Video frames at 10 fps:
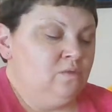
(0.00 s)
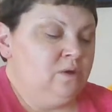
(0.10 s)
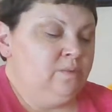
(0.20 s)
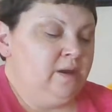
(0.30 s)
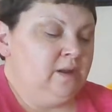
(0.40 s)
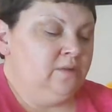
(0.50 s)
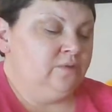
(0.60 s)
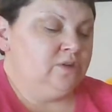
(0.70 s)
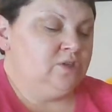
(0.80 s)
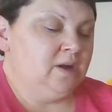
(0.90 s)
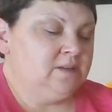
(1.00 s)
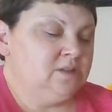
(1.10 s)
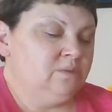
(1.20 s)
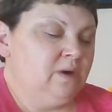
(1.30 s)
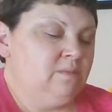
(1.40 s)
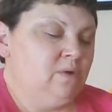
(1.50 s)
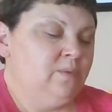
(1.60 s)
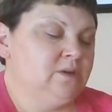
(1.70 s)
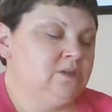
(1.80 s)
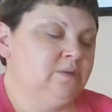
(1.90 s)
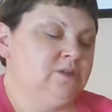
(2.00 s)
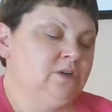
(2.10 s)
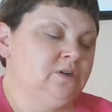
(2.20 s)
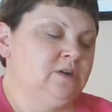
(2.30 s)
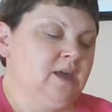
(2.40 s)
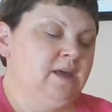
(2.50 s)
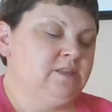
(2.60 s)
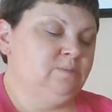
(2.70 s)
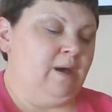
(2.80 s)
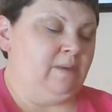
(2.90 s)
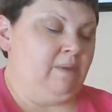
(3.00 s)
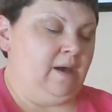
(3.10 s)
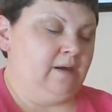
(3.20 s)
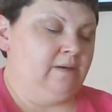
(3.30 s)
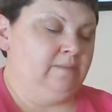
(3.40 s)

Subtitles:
we waited for just the right moment to return to Kate's backpack.